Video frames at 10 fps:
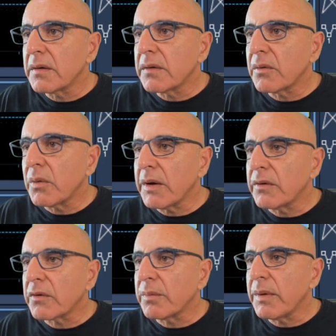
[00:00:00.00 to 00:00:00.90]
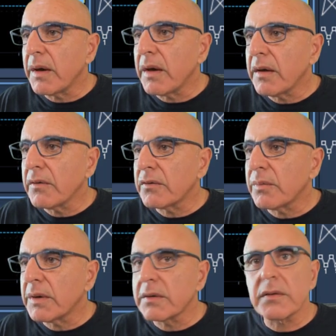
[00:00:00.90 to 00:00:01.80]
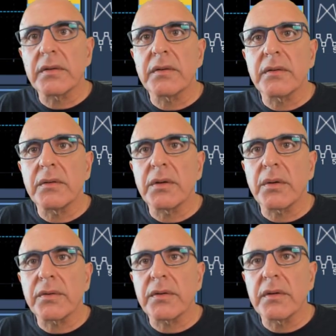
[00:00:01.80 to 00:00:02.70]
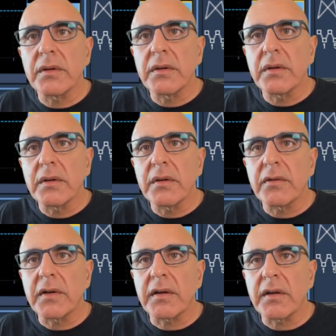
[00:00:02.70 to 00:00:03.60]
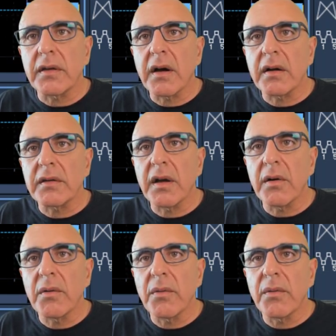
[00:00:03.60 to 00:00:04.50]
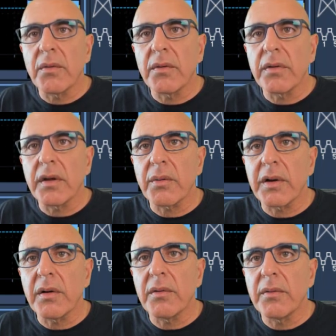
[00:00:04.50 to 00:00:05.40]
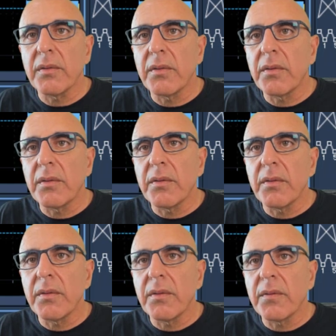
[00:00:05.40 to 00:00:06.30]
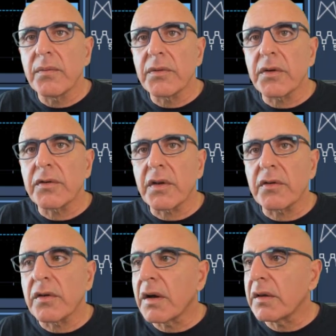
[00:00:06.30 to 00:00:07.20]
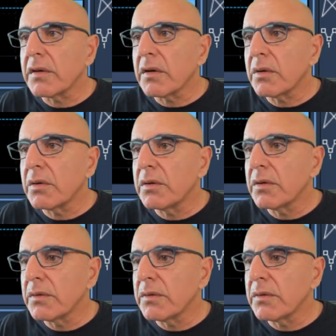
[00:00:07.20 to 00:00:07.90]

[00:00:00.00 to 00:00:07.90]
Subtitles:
the way it just behaved, but who knows? It's getting there right now. There we go. Just touching under, good.